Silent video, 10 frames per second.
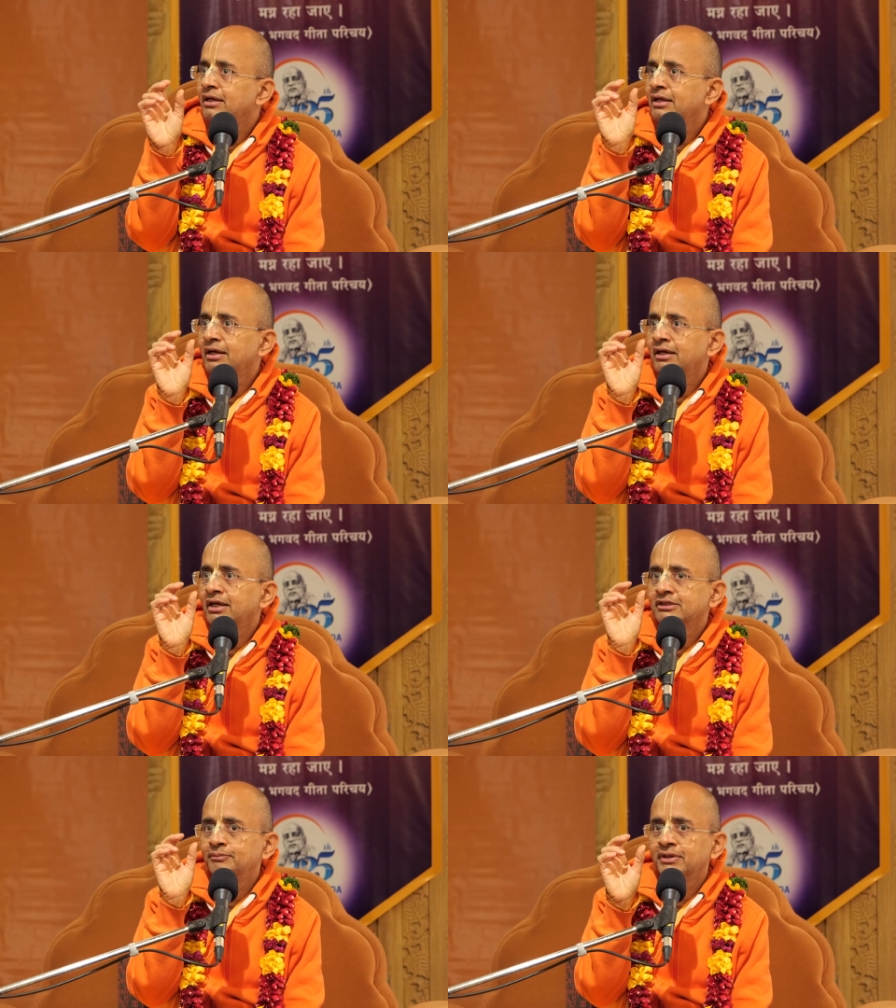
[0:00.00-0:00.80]
and they are
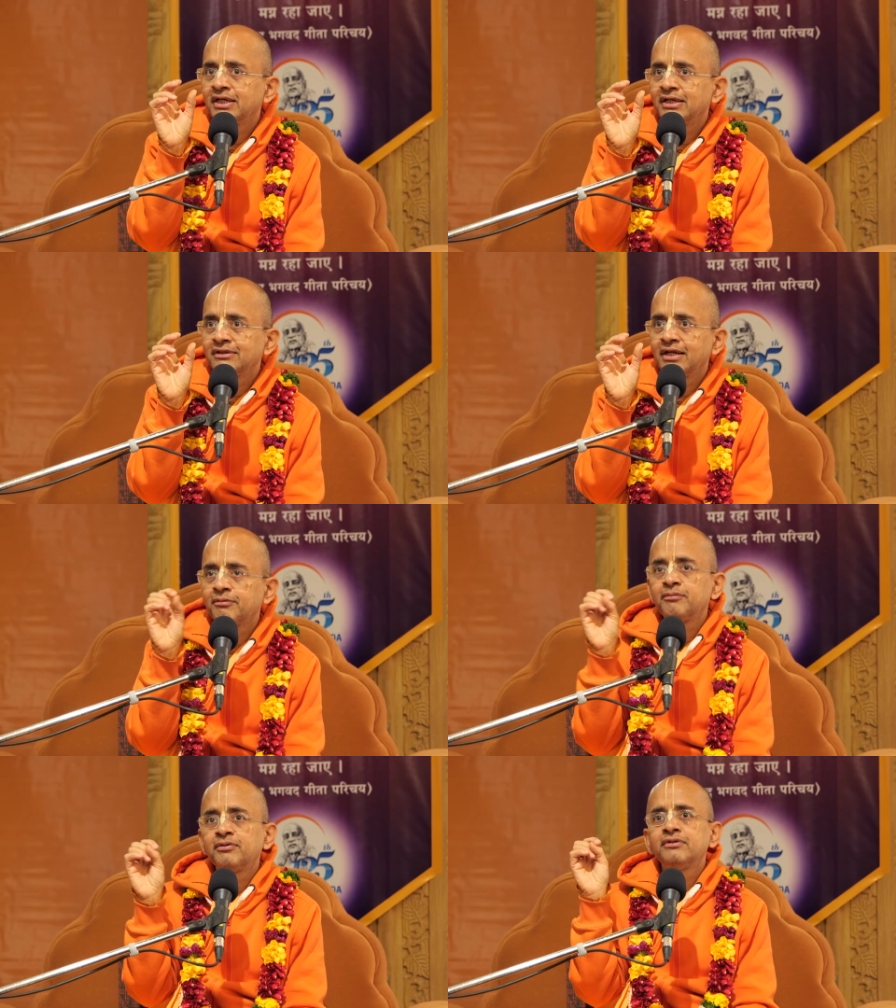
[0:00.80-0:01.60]
like speaking.
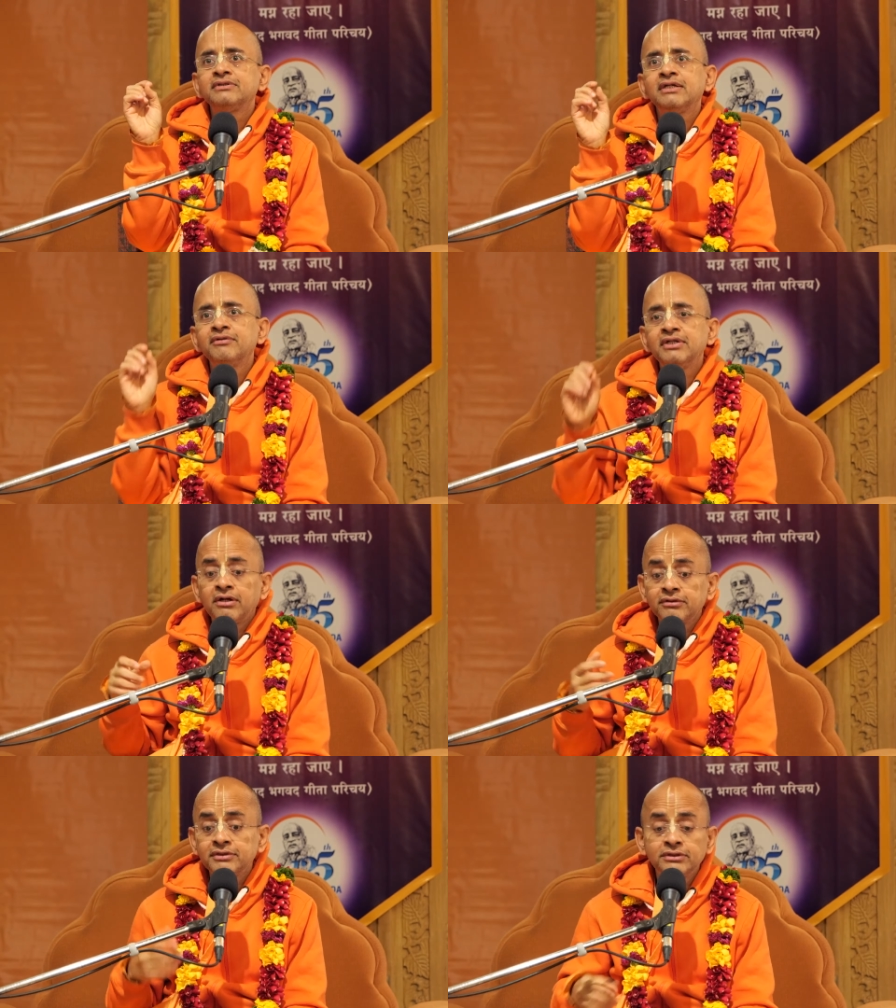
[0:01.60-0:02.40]
Like Prabhupada will say when he's
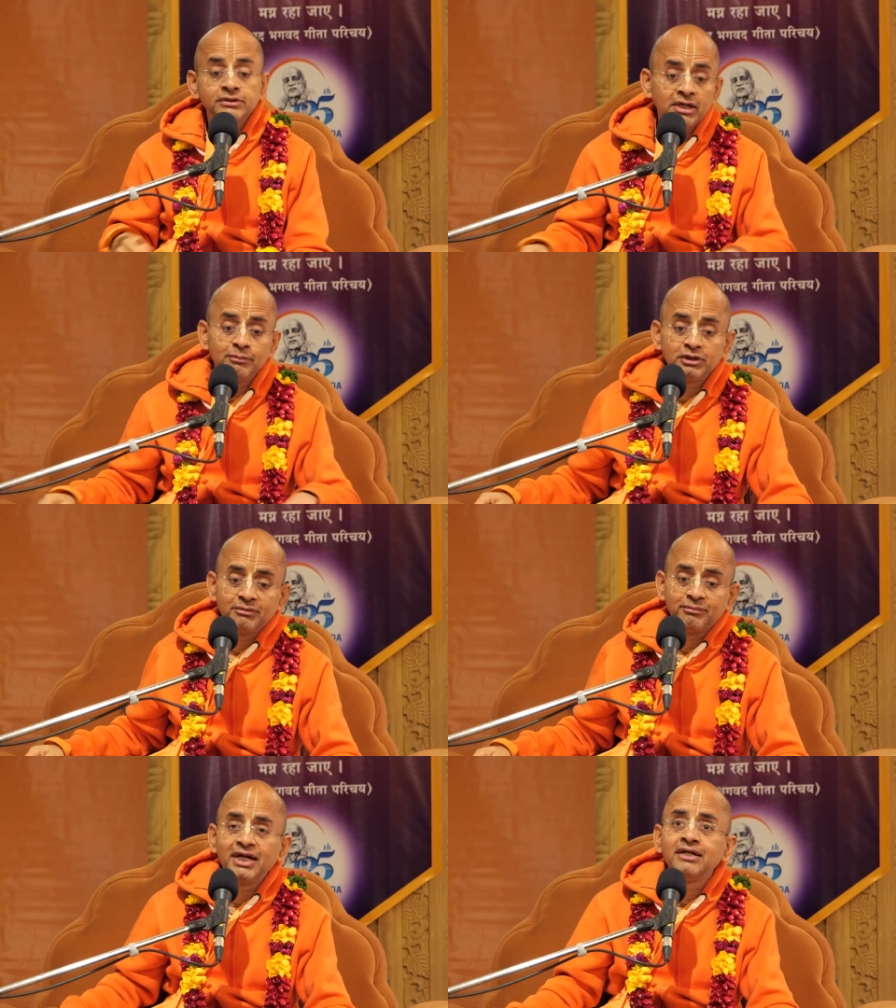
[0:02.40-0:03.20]
talking
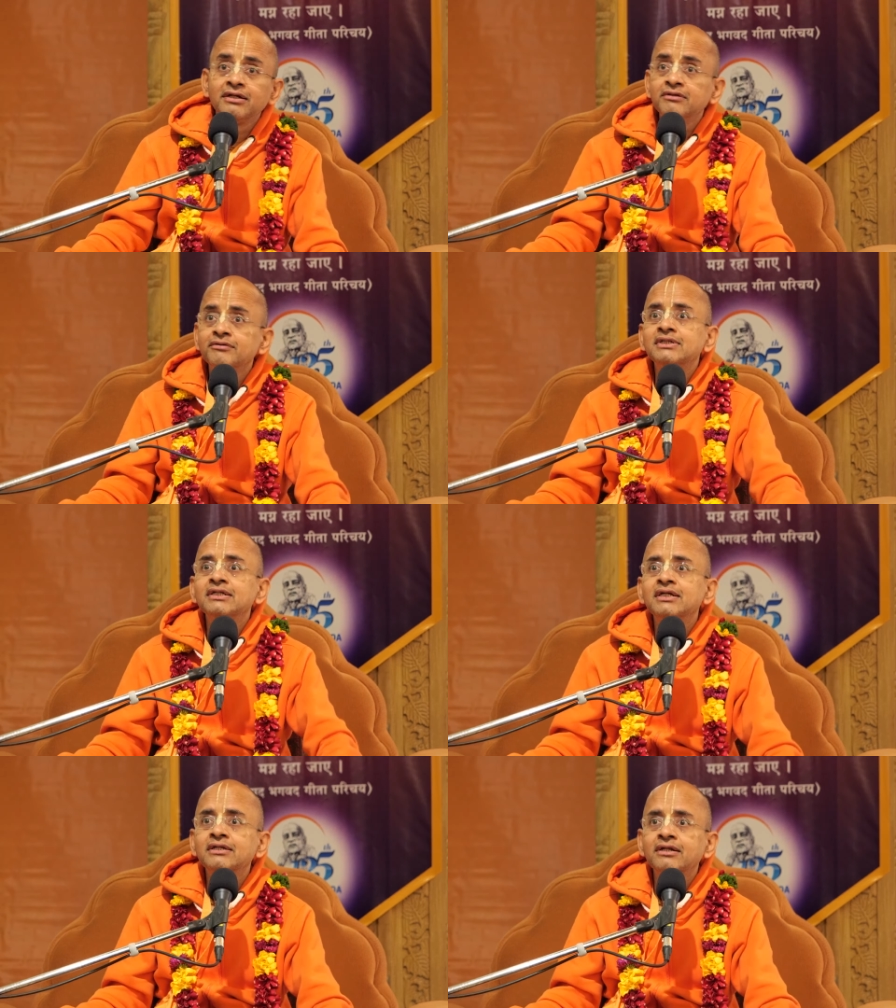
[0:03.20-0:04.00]
about the mind, he will
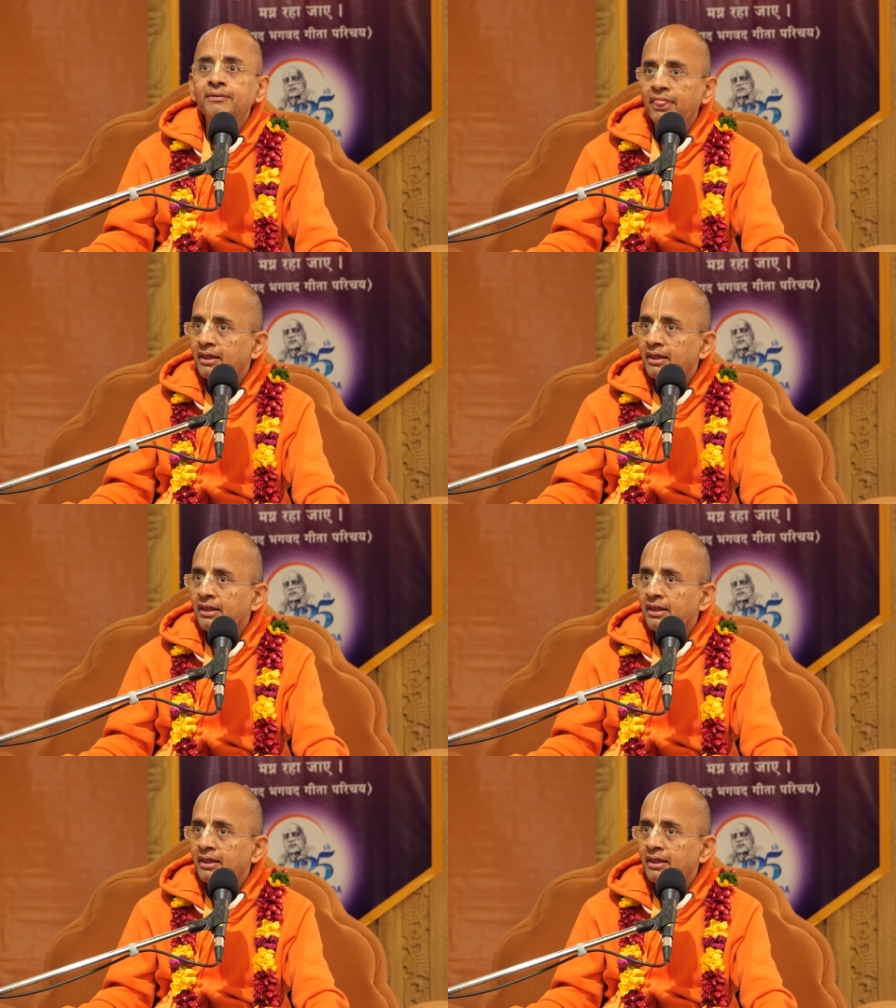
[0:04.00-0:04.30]
say that,